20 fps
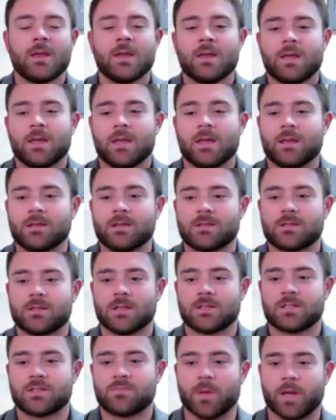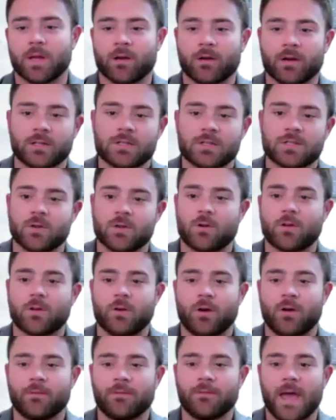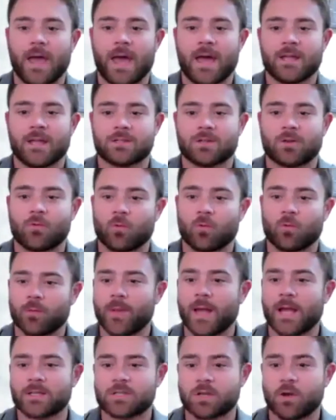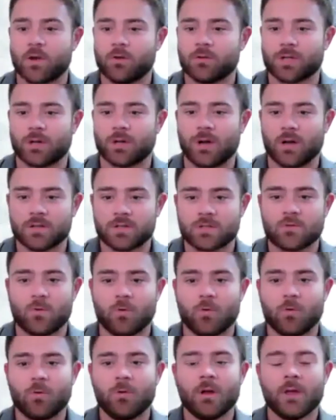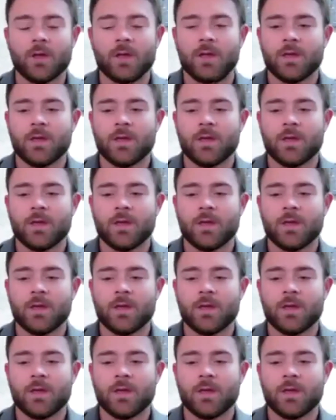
his experience starting off as a quarterbacks coach in high school,